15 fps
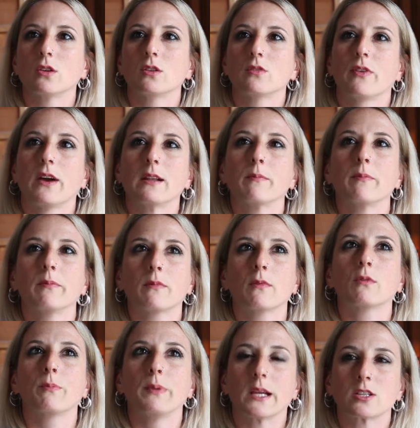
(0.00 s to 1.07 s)
You could find
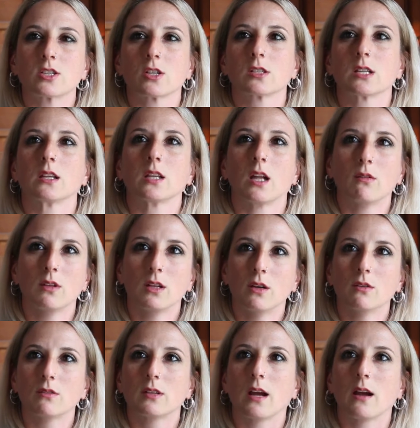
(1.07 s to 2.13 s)
pictures and
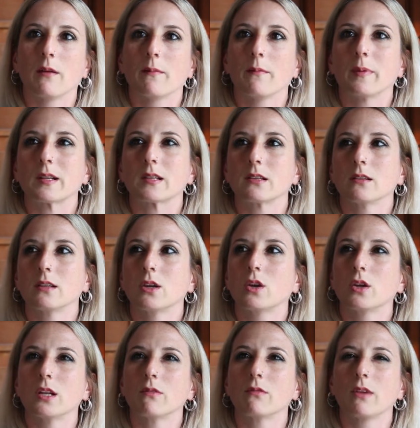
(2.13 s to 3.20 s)
download them, but you
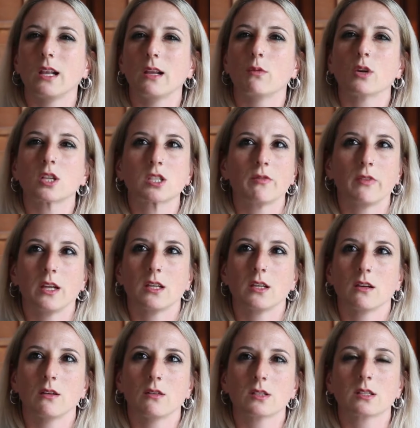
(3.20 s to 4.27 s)
couldn't really watch
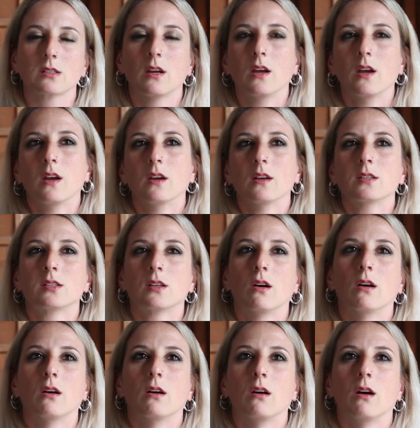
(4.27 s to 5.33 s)
videos. So
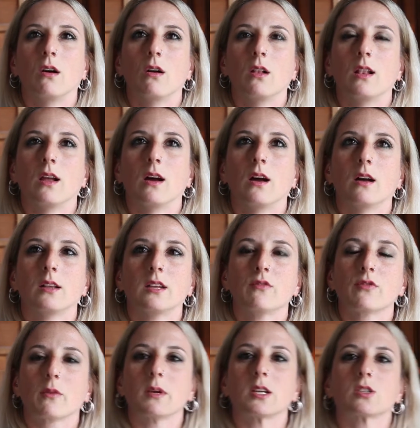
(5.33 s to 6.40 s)
all the
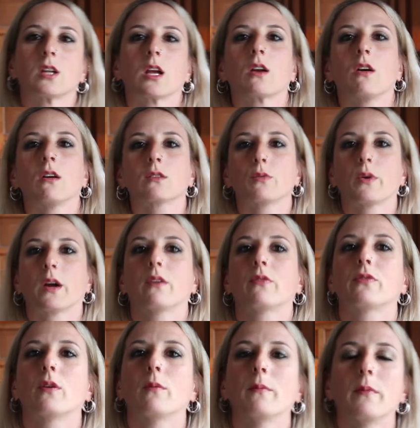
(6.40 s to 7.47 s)
information I got were
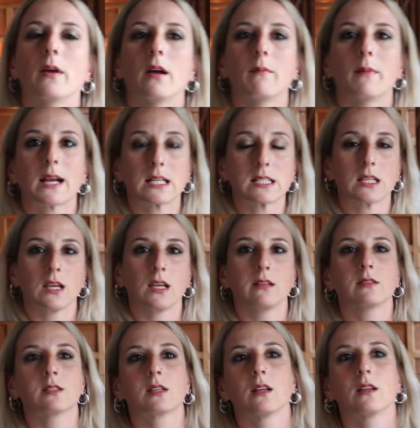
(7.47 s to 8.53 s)
from
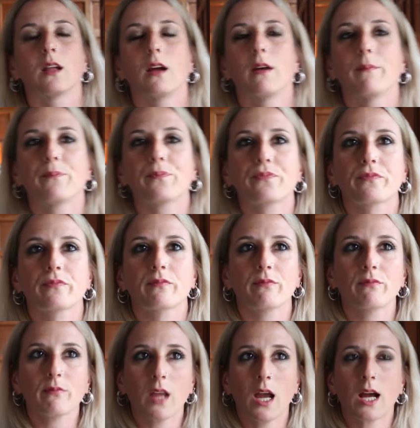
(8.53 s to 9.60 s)
magazines, and
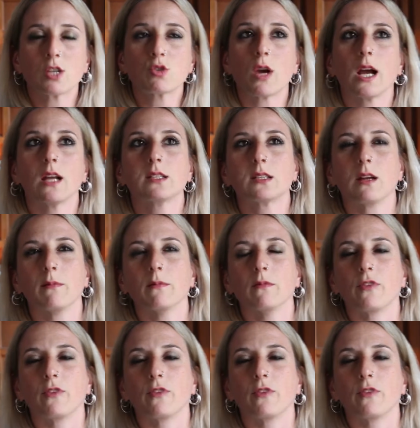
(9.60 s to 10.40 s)
I tried some